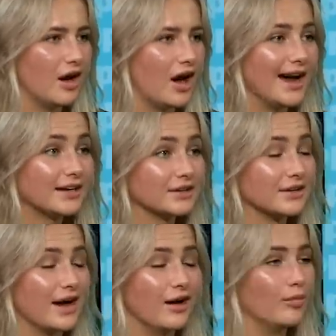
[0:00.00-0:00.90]
I
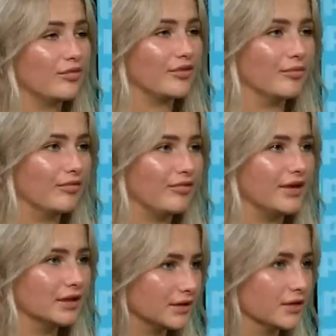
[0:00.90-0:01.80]
couldn't help from
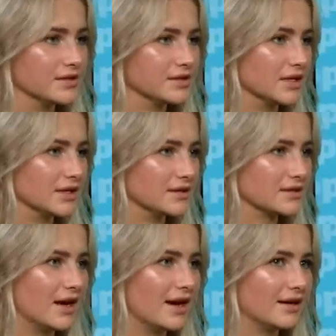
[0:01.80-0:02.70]
feeling those
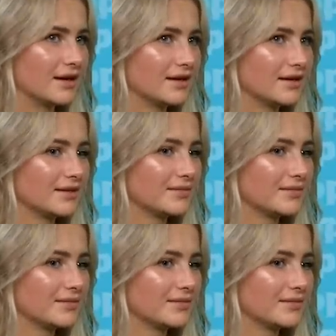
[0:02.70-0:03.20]
things. Like,